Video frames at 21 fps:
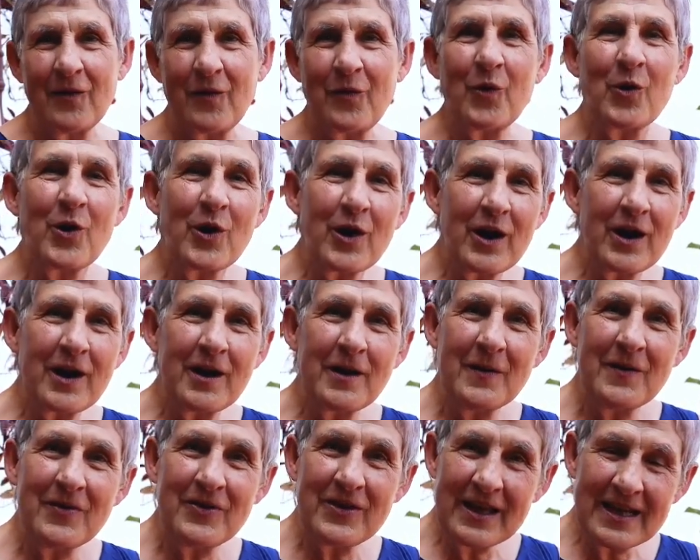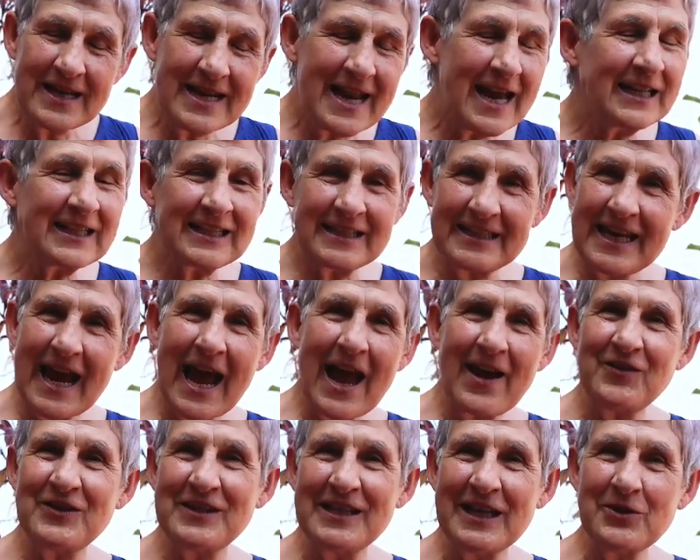for the next
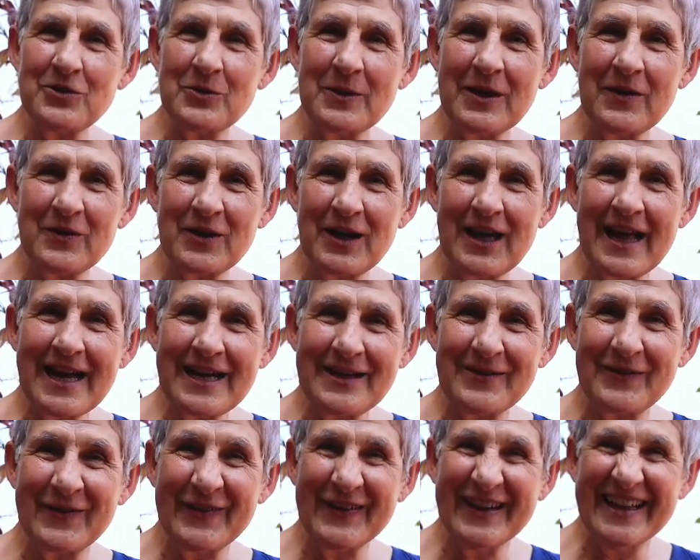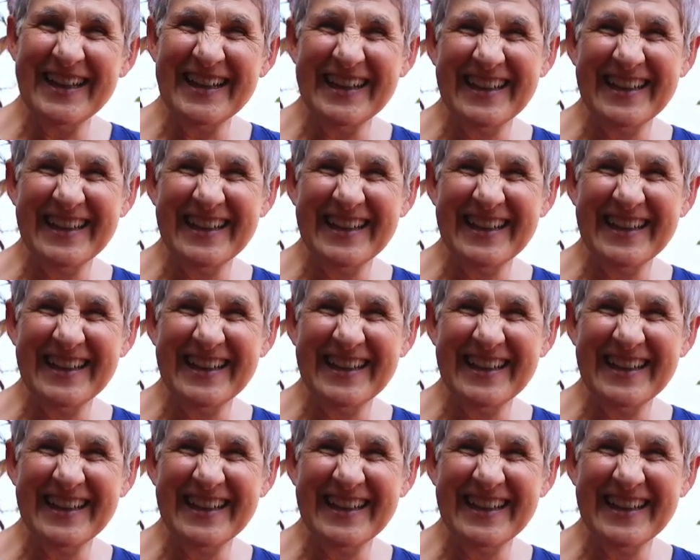half century of your life.